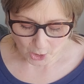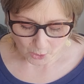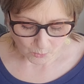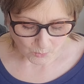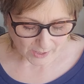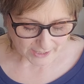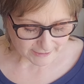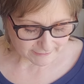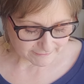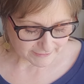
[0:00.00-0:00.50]

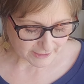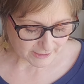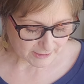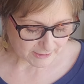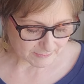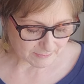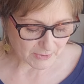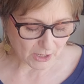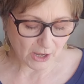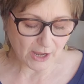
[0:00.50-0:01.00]
one of
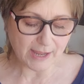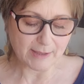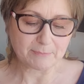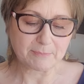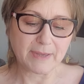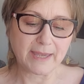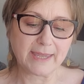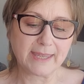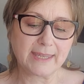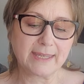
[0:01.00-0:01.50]
them I
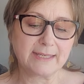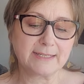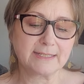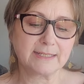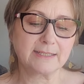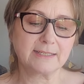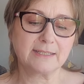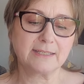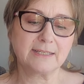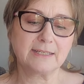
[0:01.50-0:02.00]
made
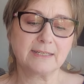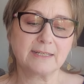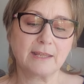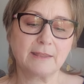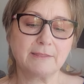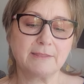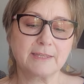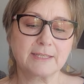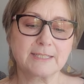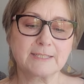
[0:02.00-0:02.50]
in
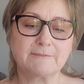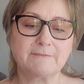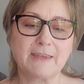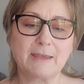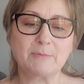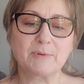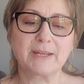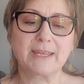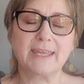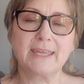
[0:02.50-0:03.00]
this
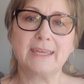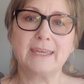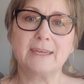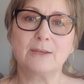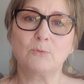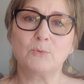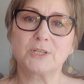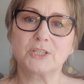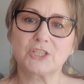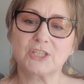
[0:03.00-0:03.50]
fabric
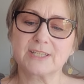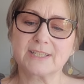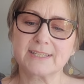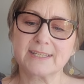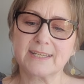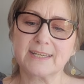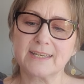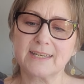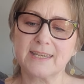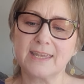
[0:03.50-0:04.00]
here, which is
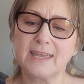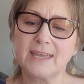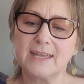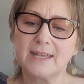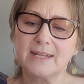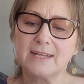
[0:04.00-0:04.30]
a